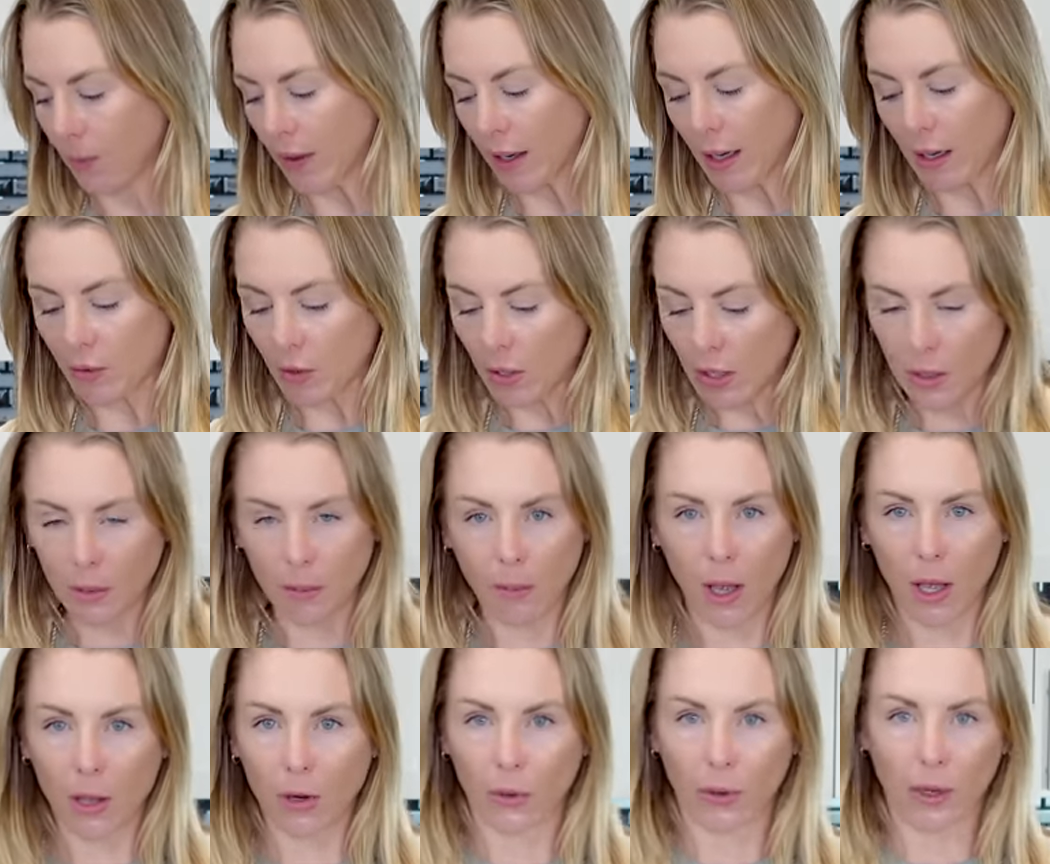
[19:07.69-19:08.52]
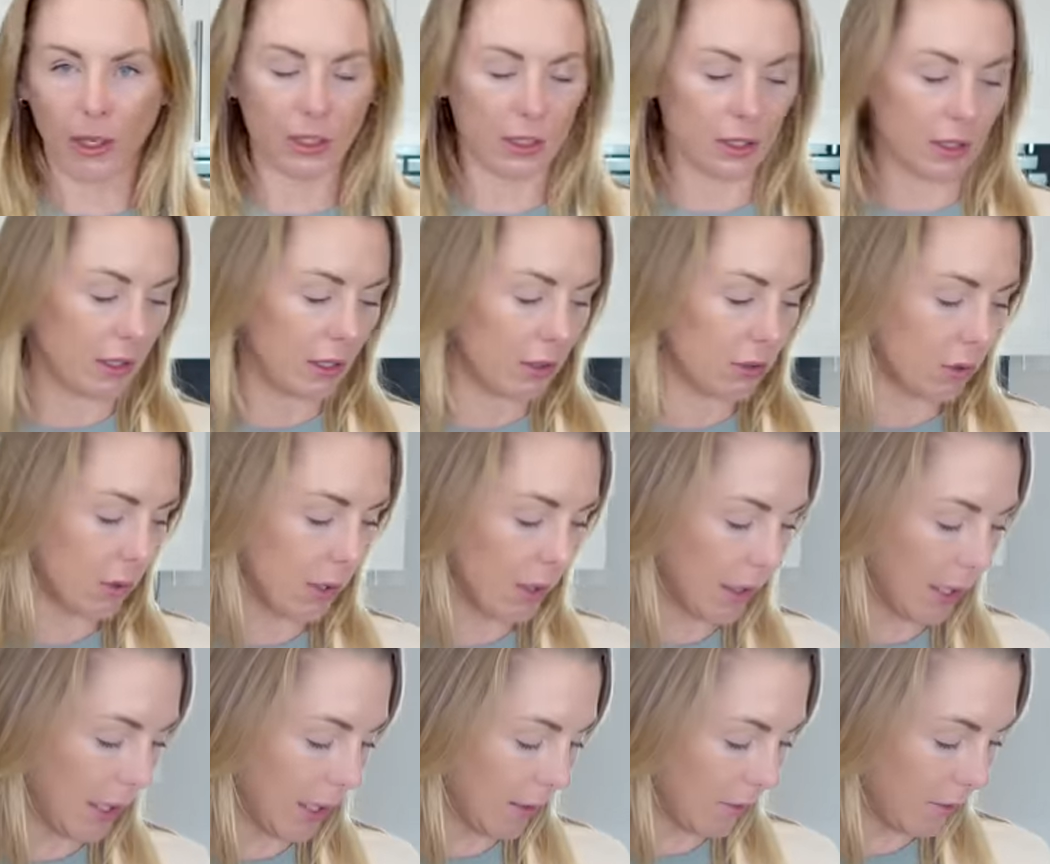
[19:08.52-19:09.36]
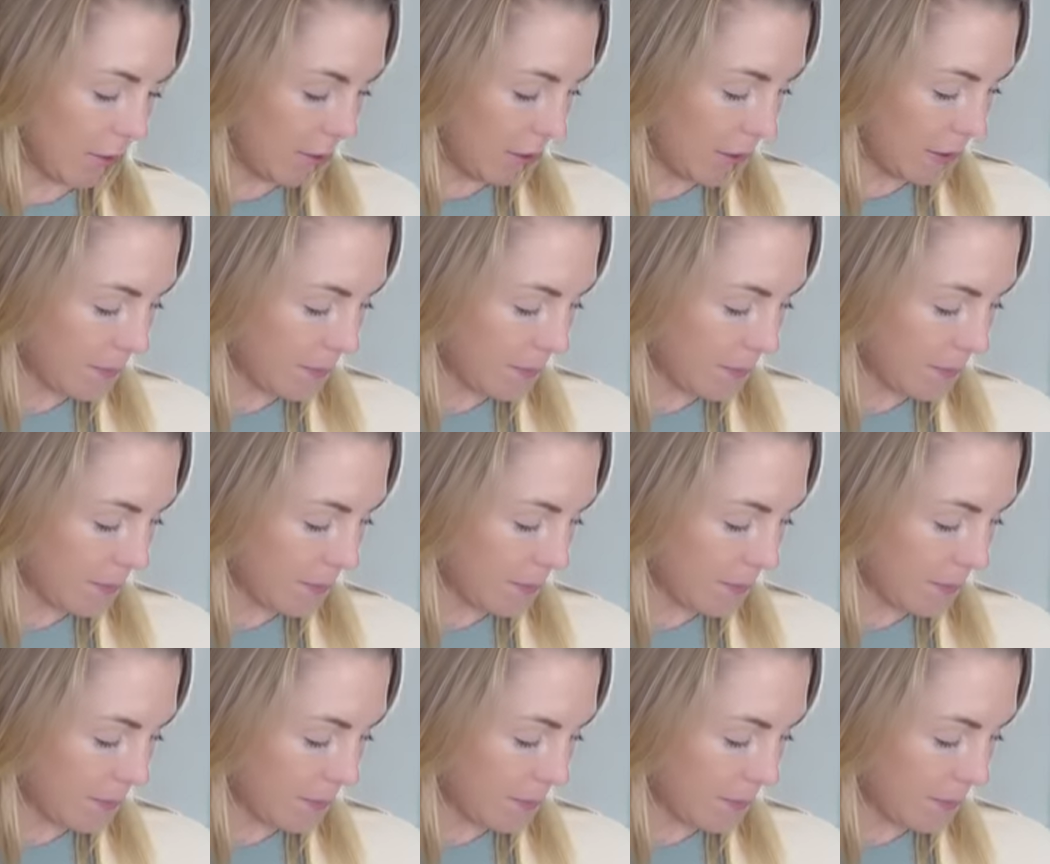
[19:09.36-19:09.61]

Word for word: And everything in moderation. Enjoy life.